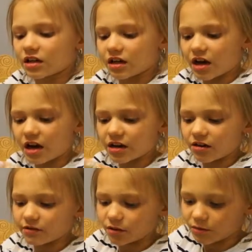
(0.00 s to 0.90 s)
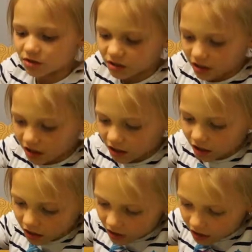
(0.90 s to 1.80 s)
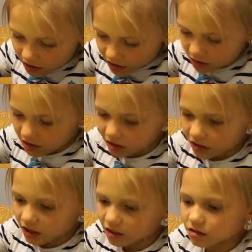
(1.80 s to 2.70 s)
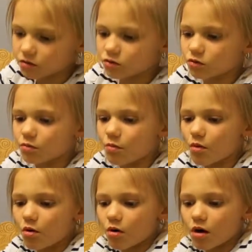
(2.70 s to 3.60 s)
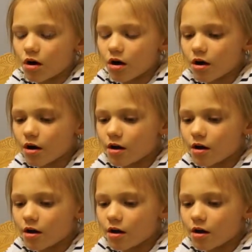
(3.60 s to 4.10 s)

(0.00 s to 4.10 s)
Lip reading: kind of, so I'm just gonna stick it to more.